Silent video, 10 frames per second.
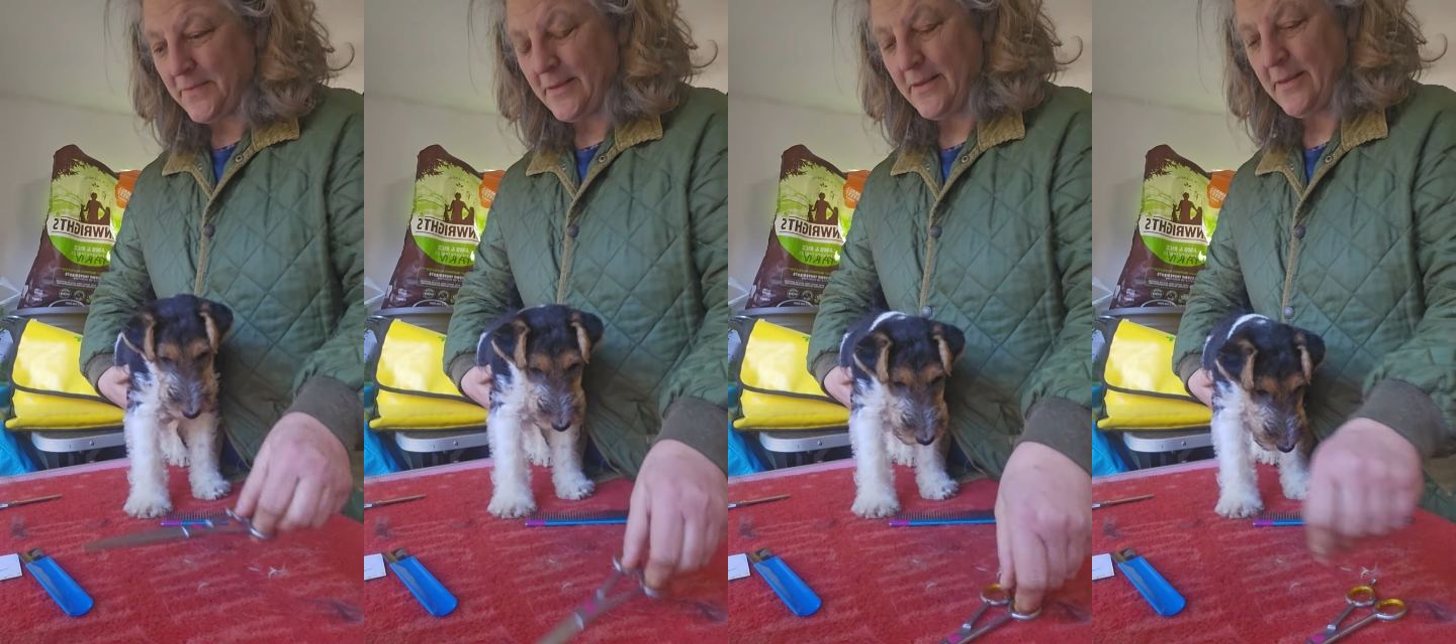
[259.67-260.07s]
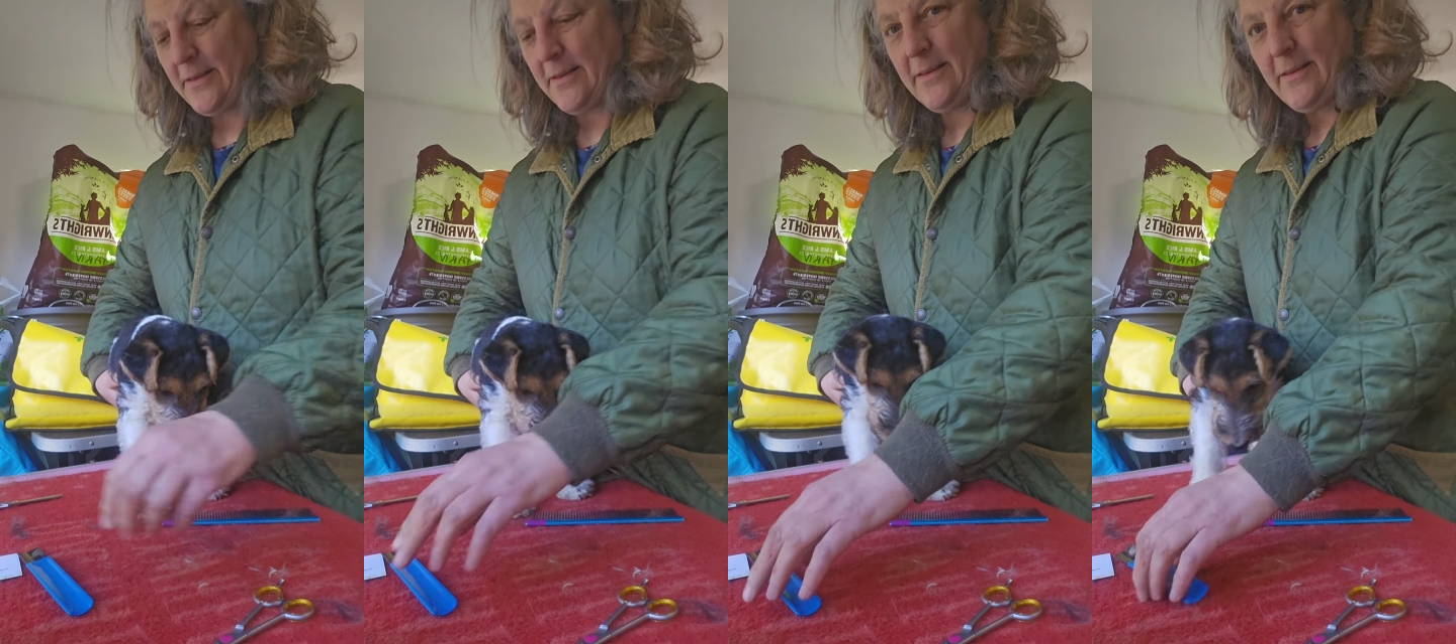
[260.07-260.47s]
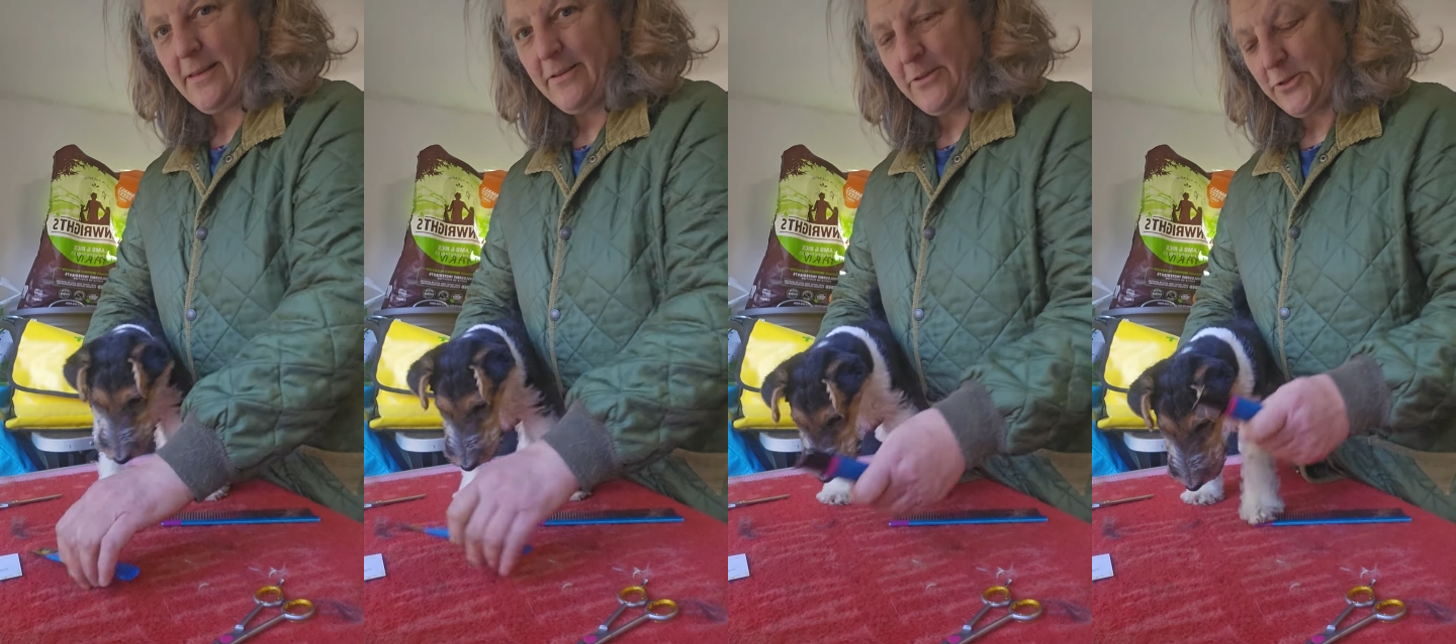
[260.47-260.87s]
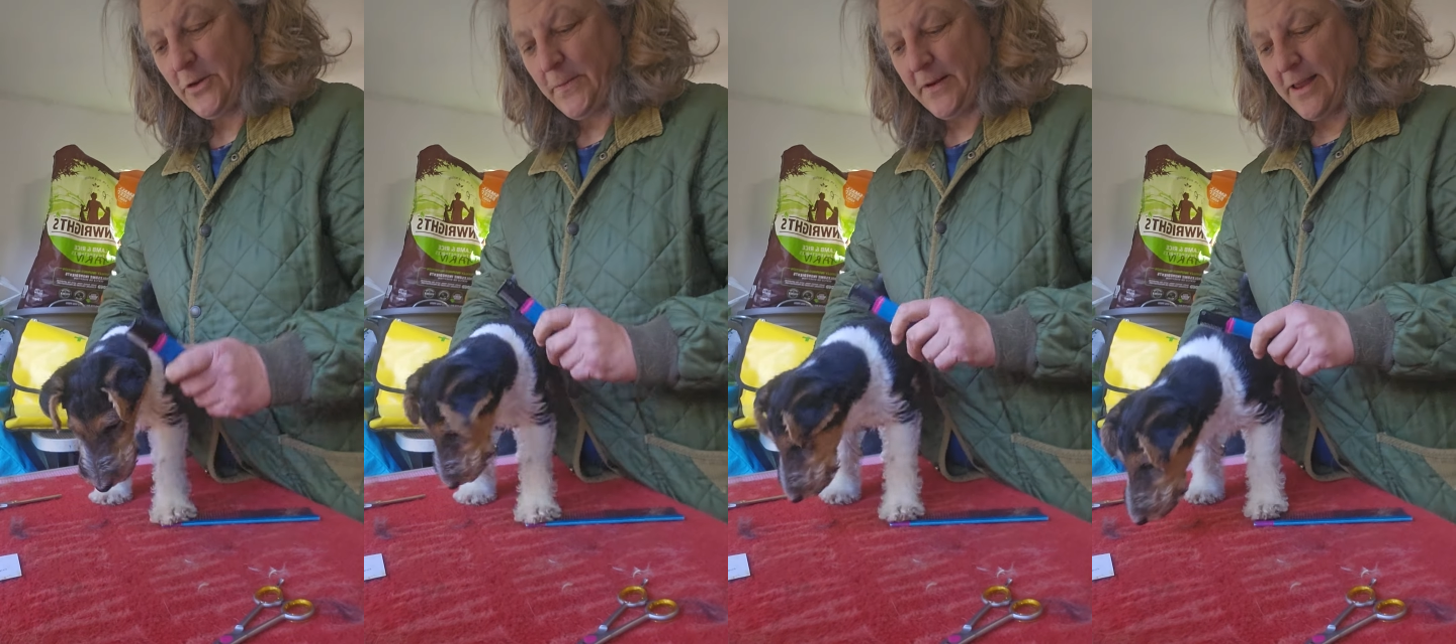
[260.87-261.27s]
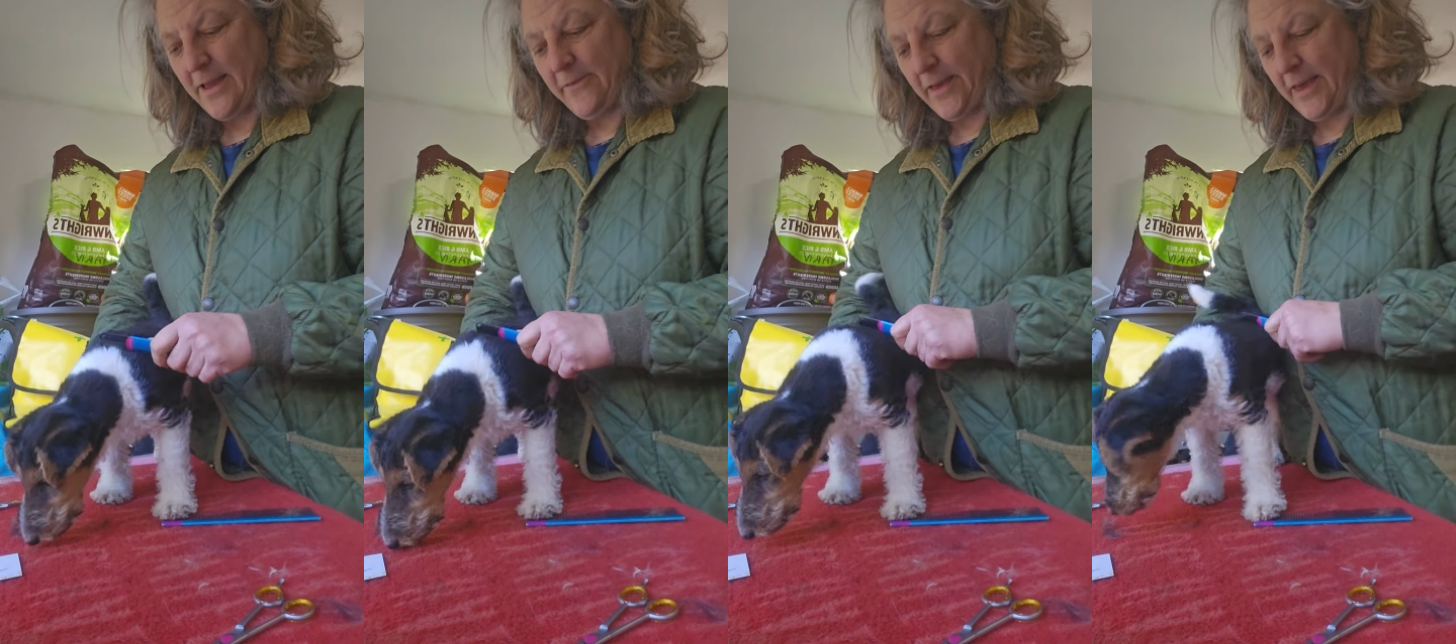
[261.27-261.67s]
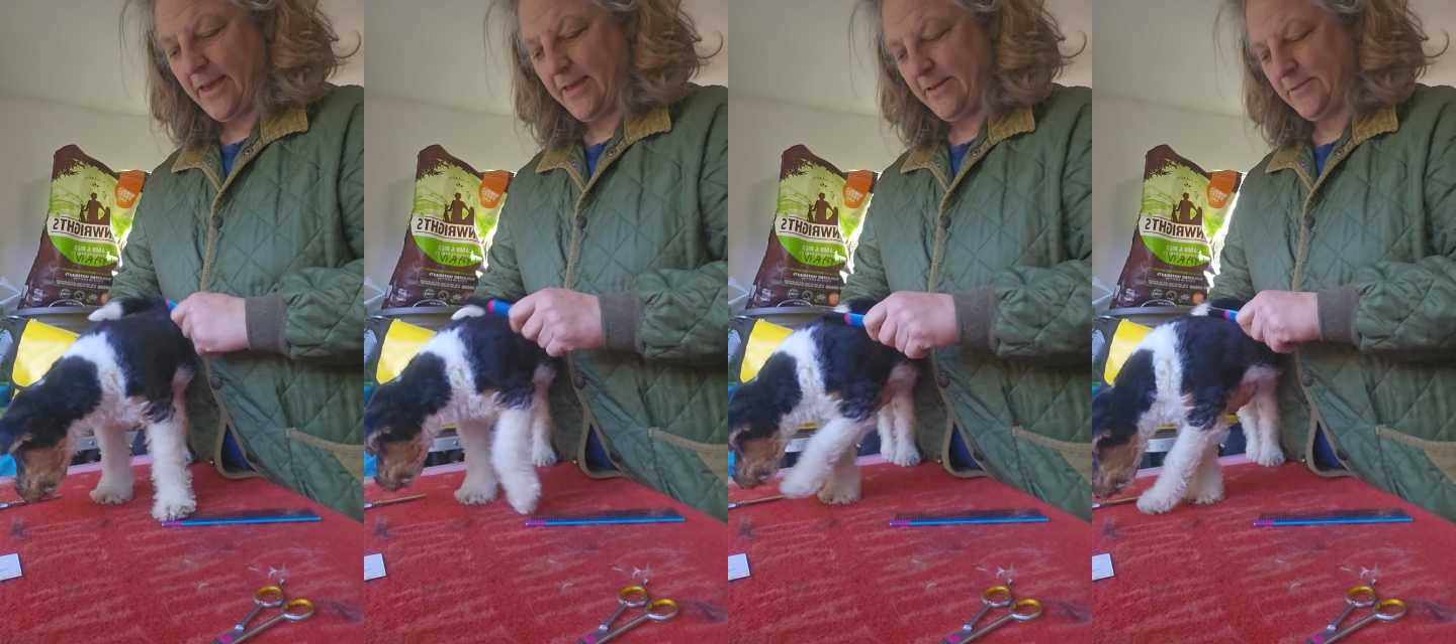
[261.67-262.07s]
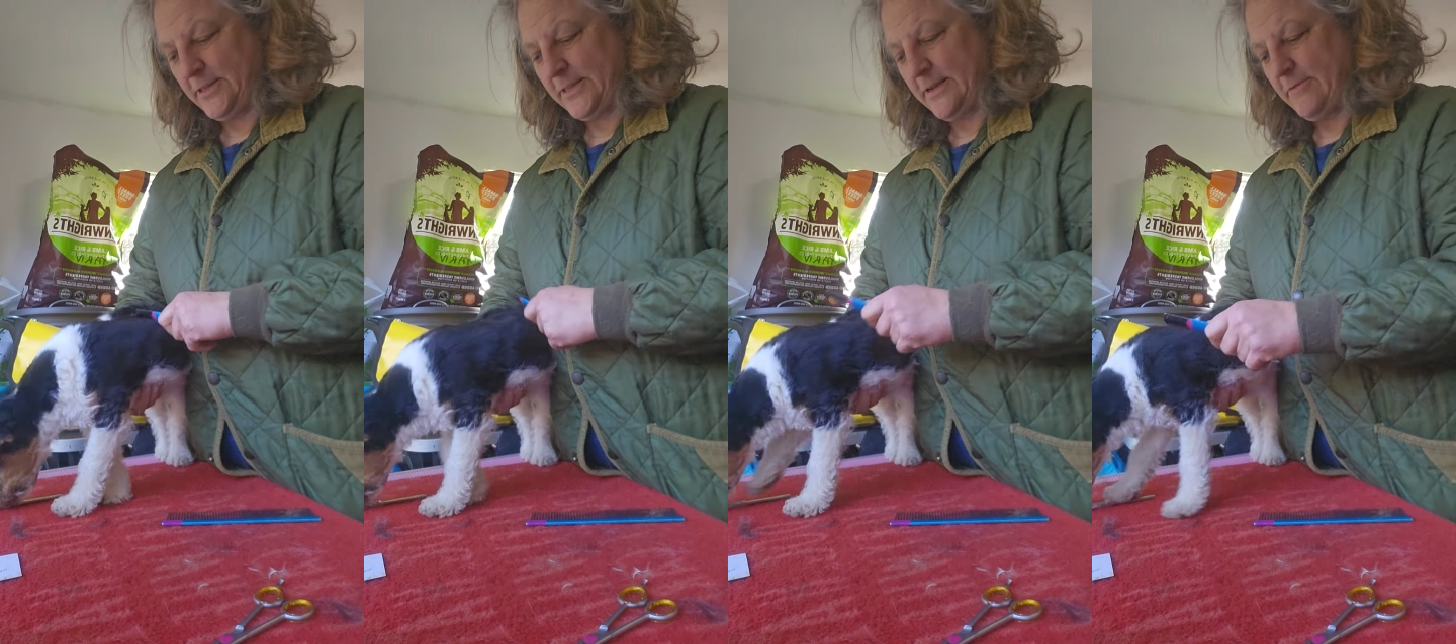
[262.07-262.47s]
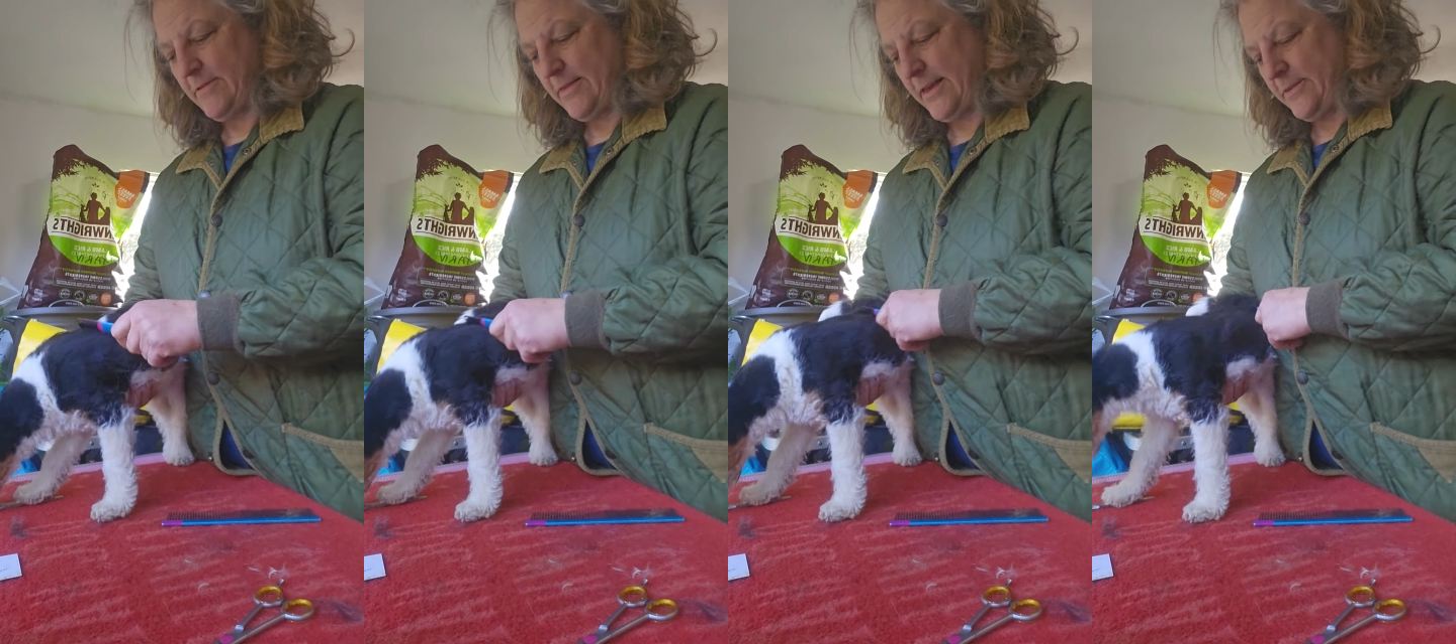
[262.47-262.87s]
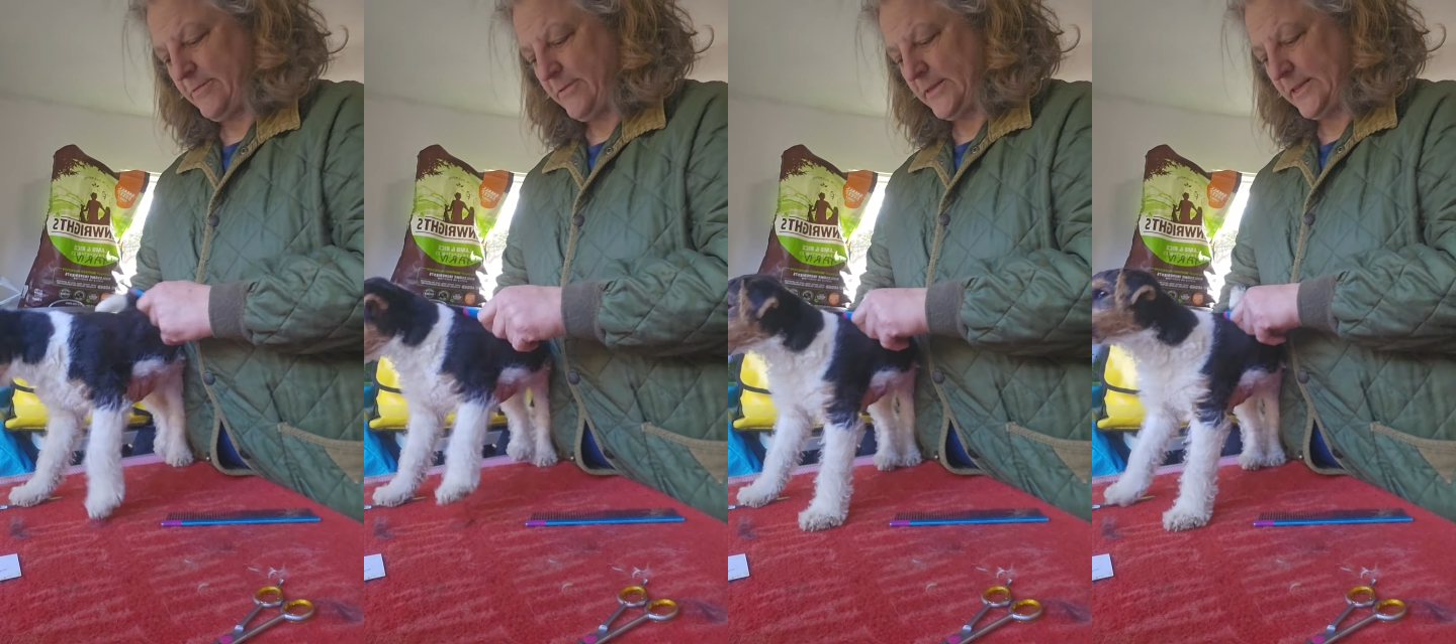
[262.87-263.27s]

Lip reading: I've got a stripping knife here, just going to run that through his